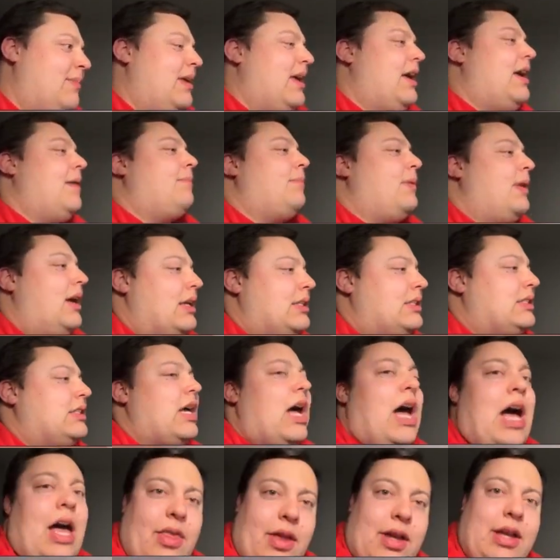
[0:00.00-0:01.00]
Yep, you
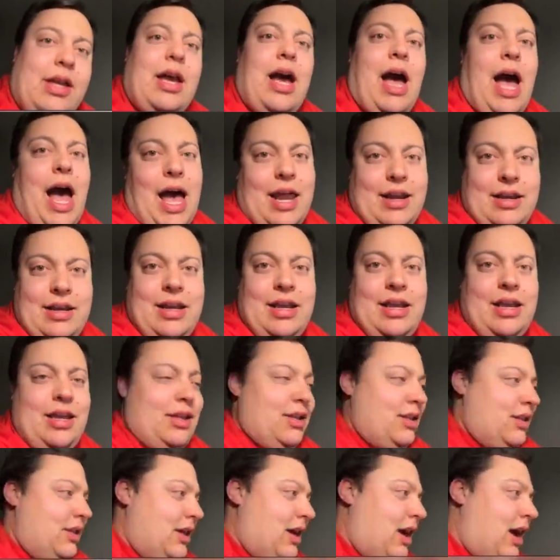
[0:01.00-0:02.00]
saw the
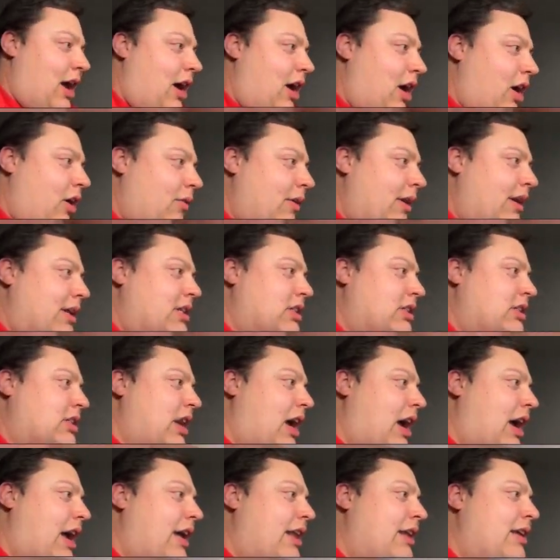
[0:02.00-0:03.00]
cottony. You already
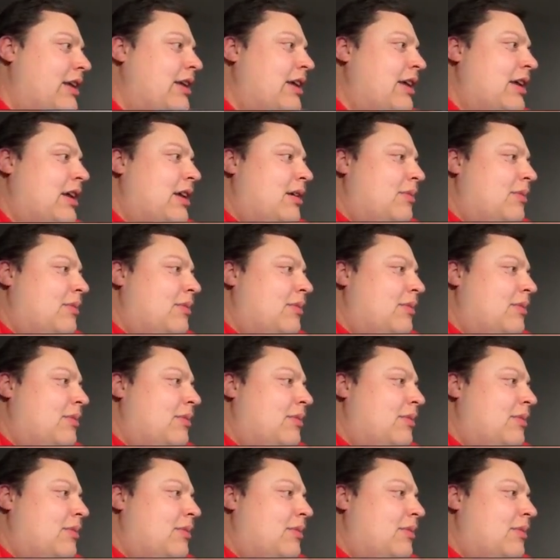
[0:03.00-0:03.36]
saw it.